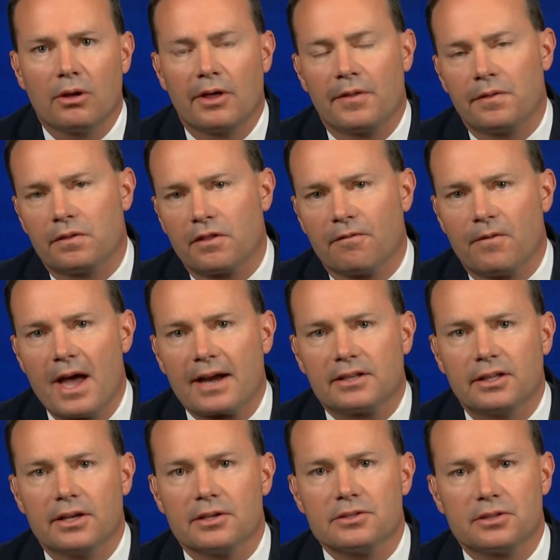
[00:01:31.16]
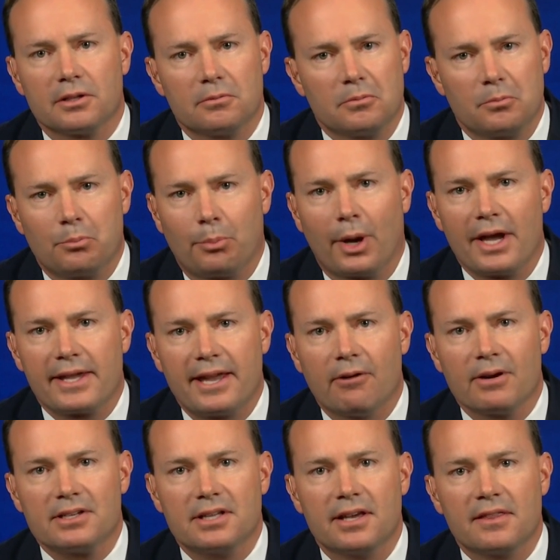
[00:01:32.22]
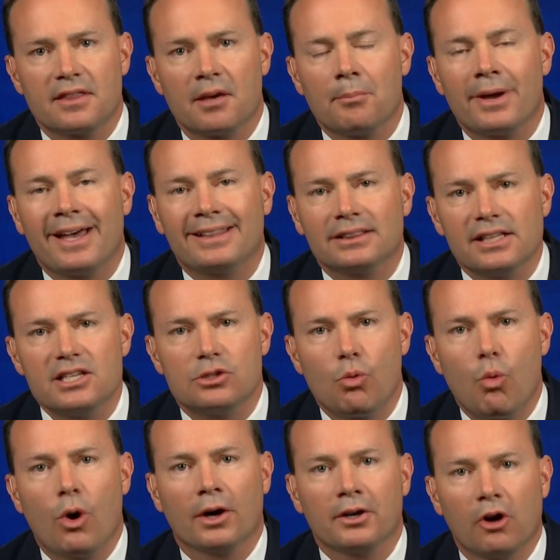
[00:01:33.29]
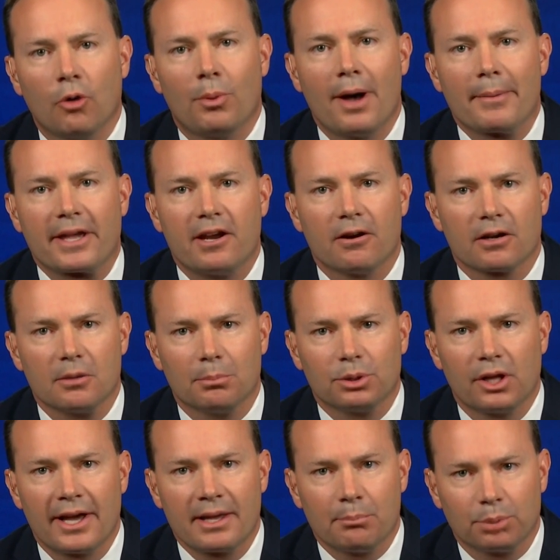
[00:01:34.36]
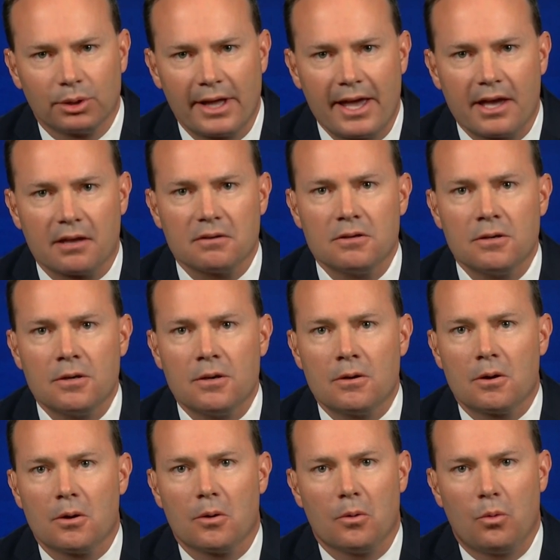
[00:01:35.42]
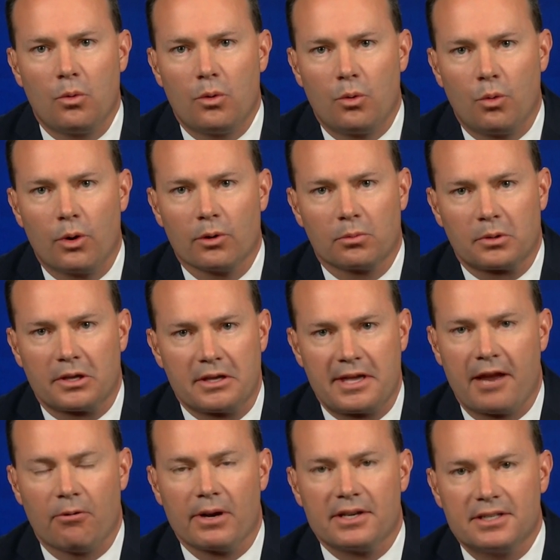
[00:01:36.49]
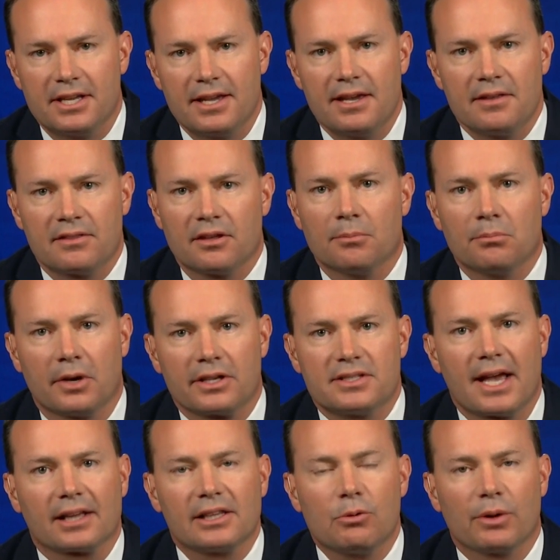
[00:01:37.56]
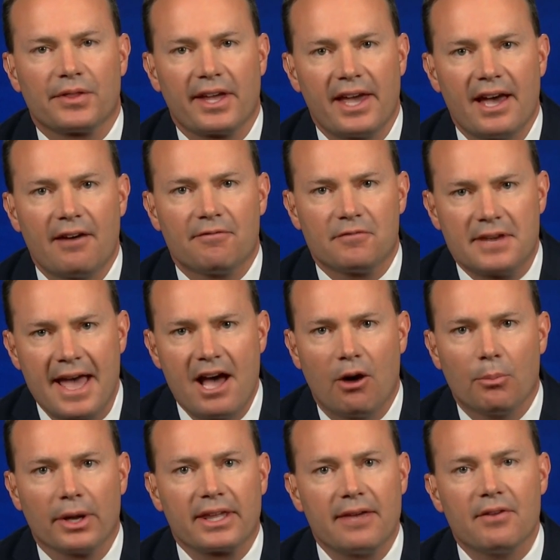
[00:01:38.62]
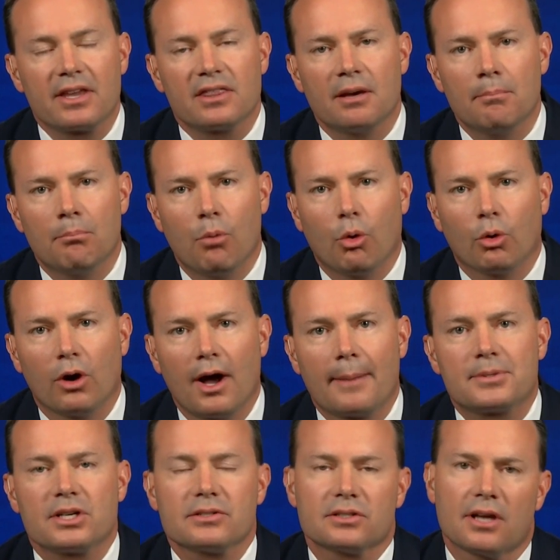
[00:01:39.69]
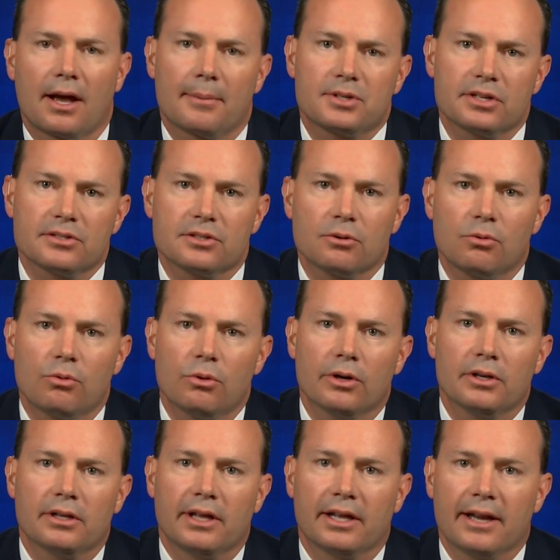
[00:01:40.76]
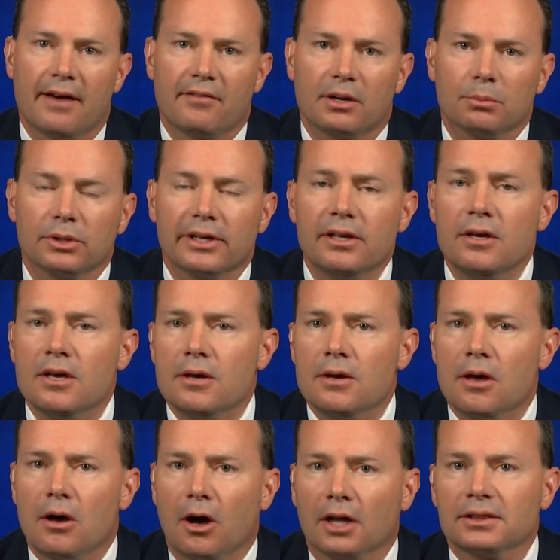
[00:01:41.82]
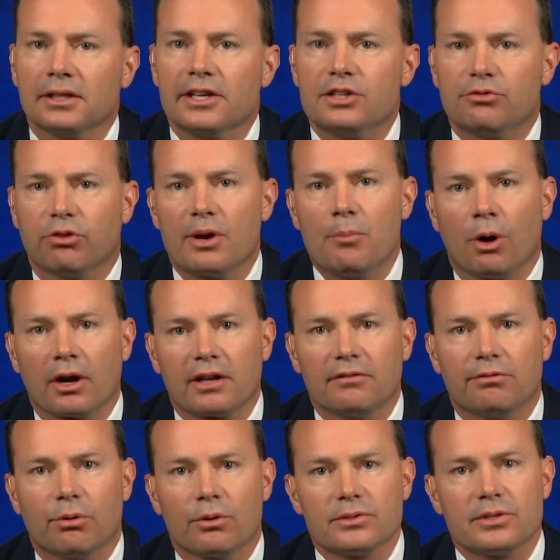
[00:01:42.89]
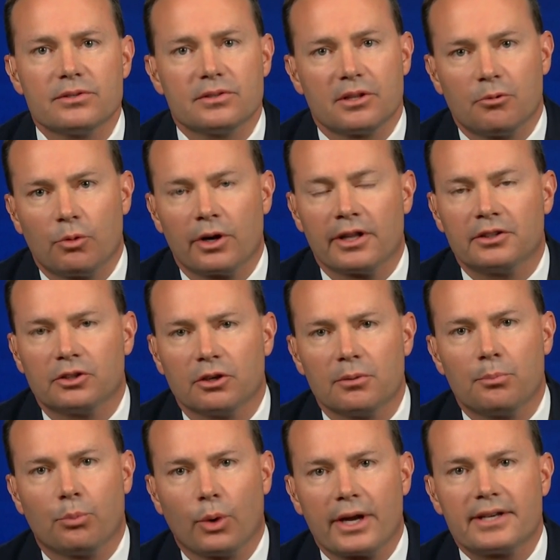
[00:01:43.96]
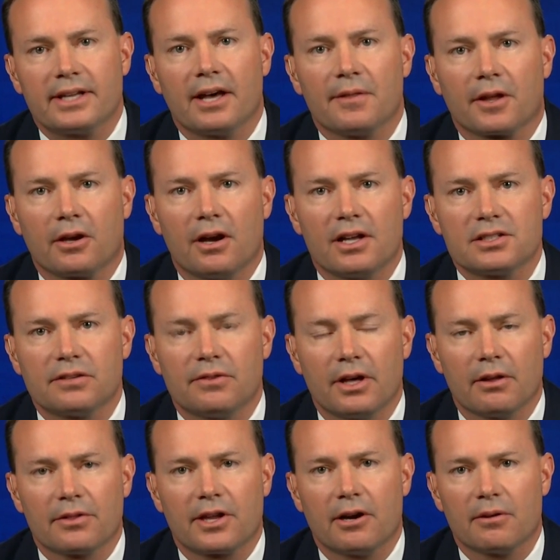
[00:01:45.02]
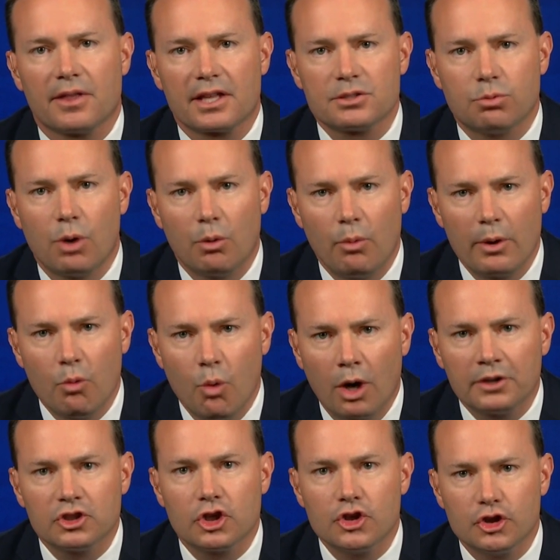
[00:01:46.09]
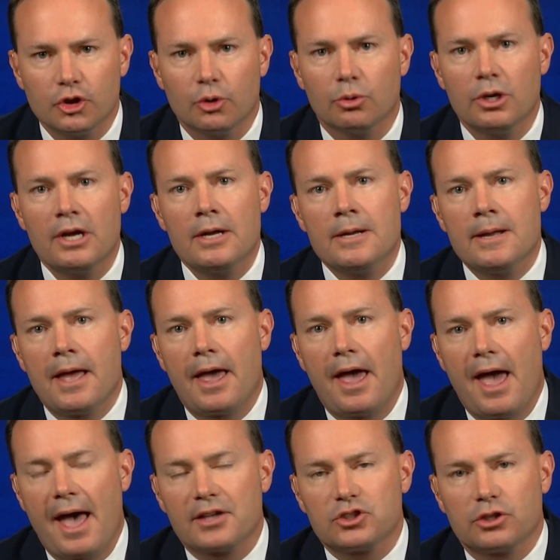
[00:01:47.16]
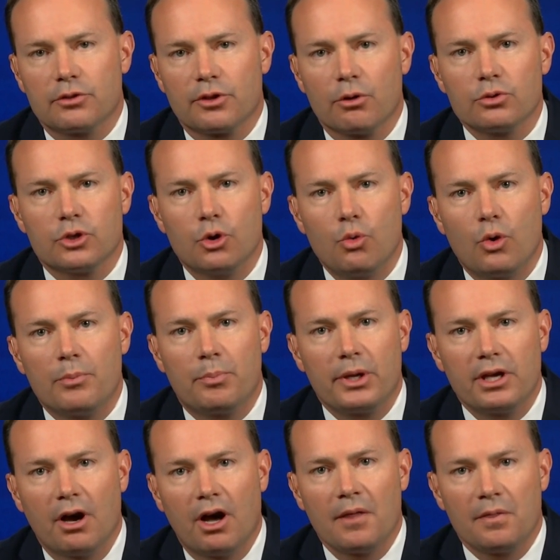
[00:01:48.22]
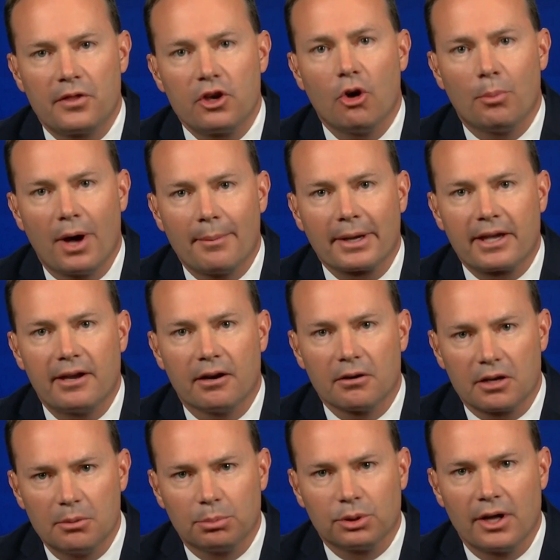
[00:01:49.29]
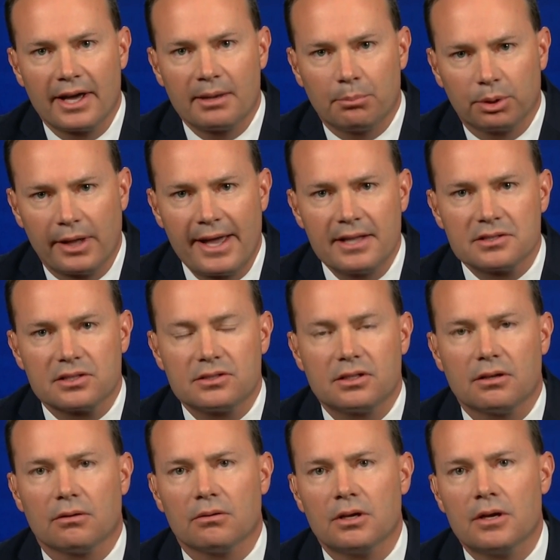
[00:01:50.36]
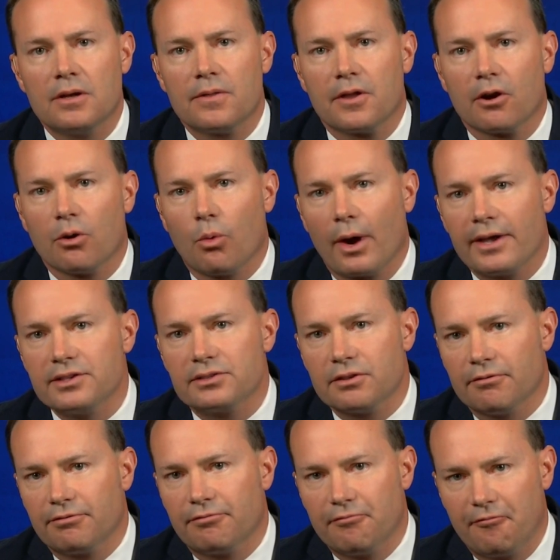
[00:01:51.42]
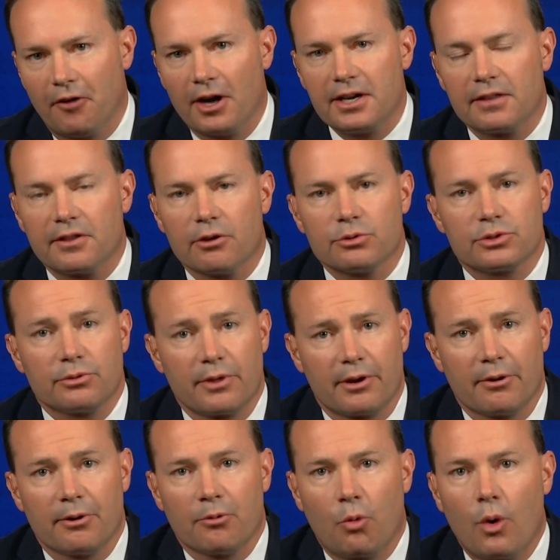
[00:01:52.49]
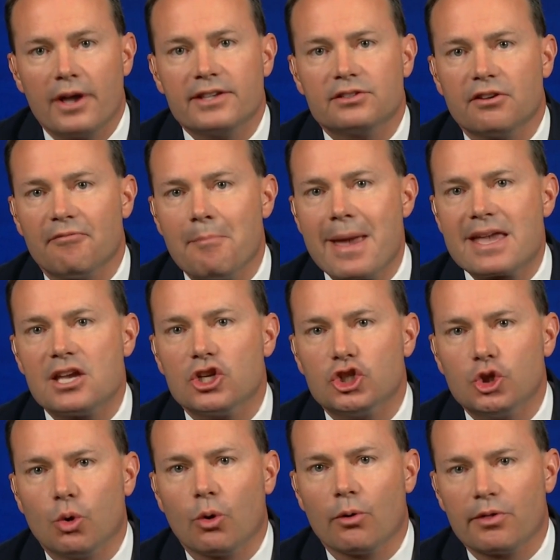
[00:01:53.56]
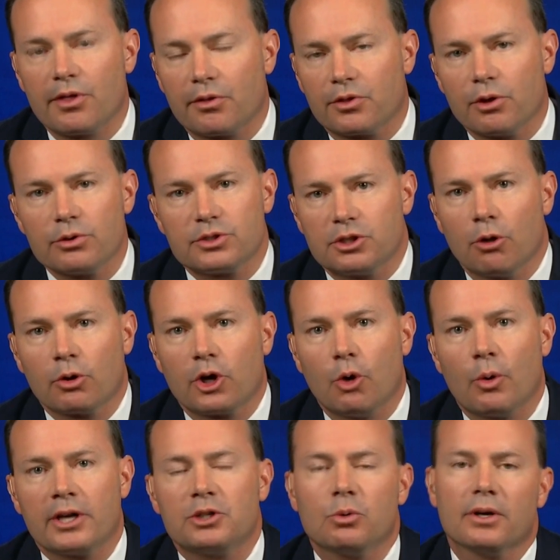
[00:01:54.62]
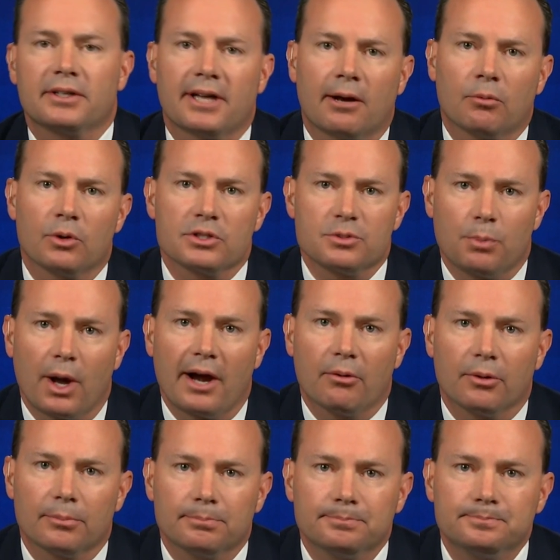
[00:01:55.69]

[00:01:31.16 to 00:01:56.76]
And the fact is that by guaranteeing them at least one Obamacare-compliant plan, we're guaranteeing them exactly what they have now, but giving them more options, options that would inevitably unleash free market forces that would in turn bring down the cost of health care. That's what we want to do. As to those who would be on the Obamacare-compliant plan still, there are ways of funding those. So there are ways of making sure that those don't go into a downward spiral.